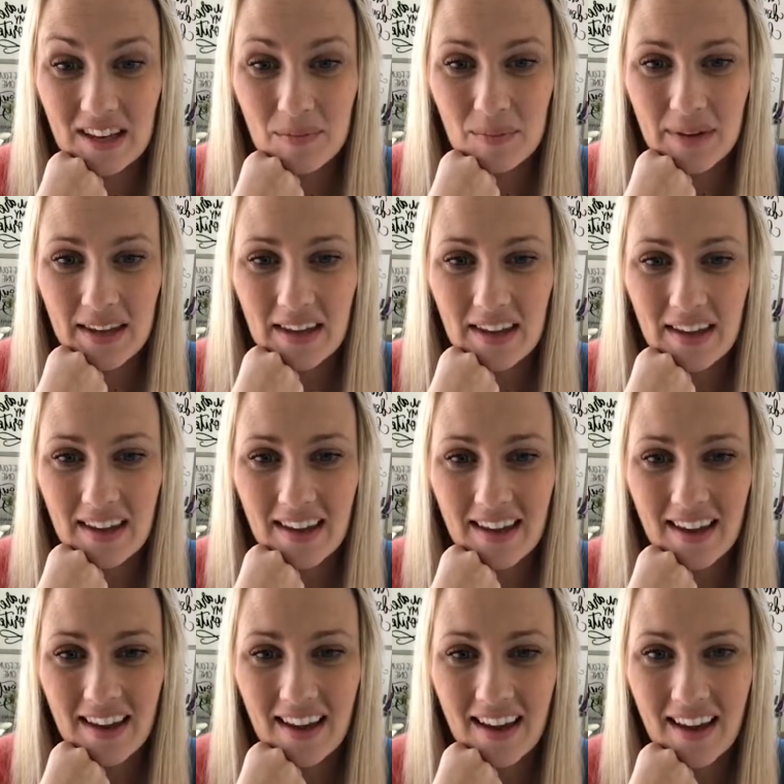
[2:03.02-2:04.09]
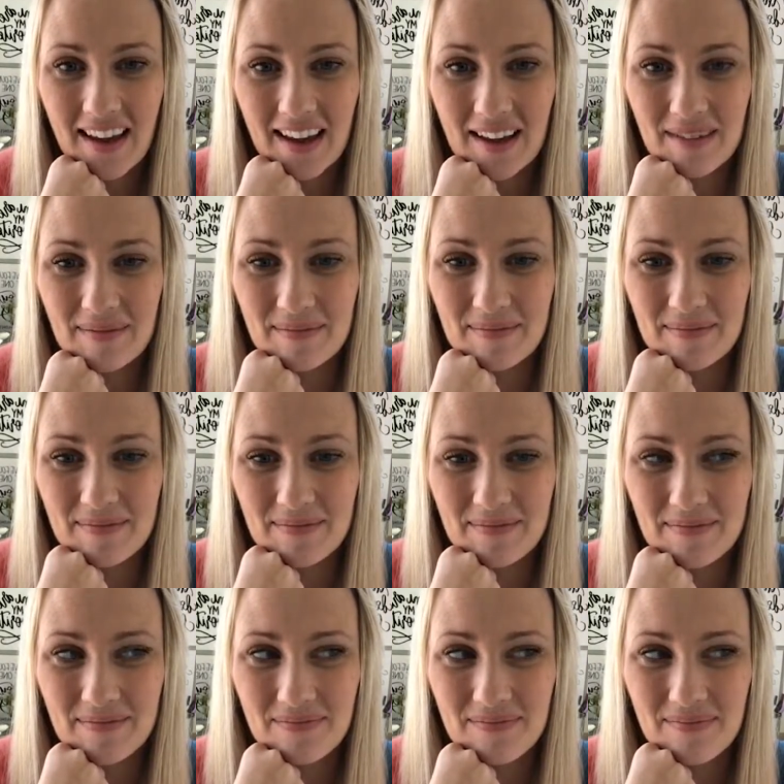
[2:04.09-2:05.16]
that can be. And
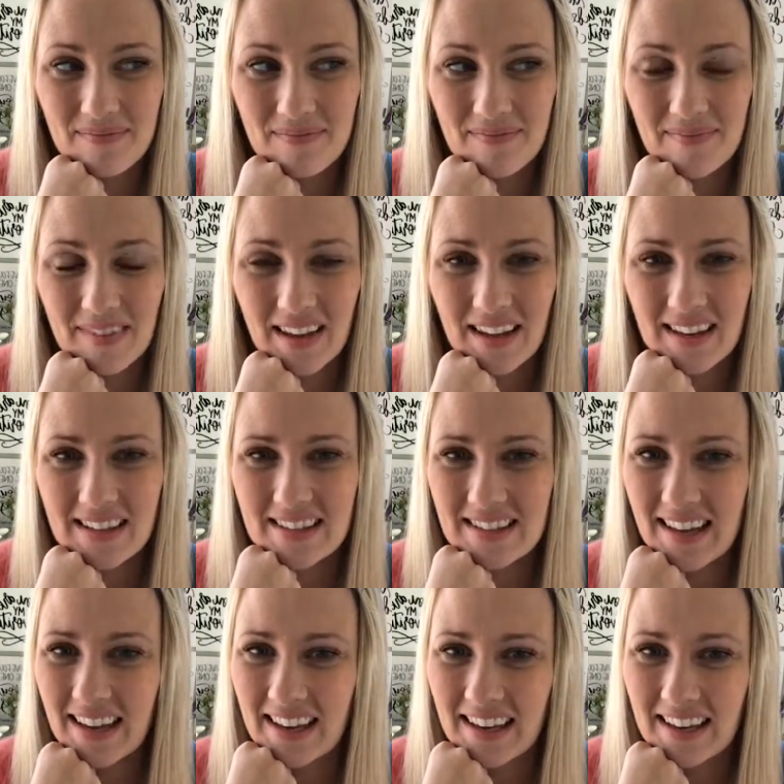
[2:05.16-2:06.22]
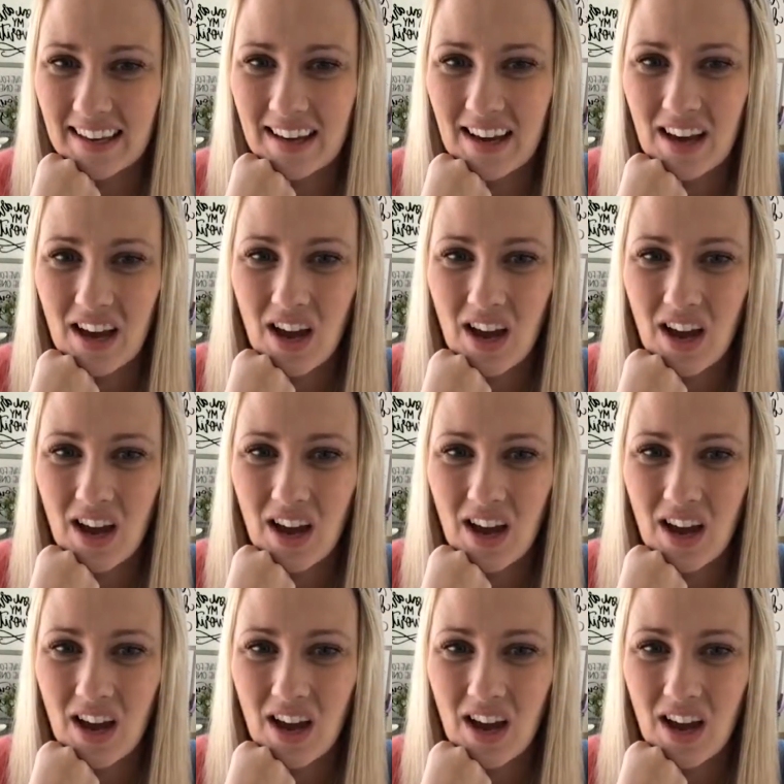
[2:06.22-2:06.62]
it's like,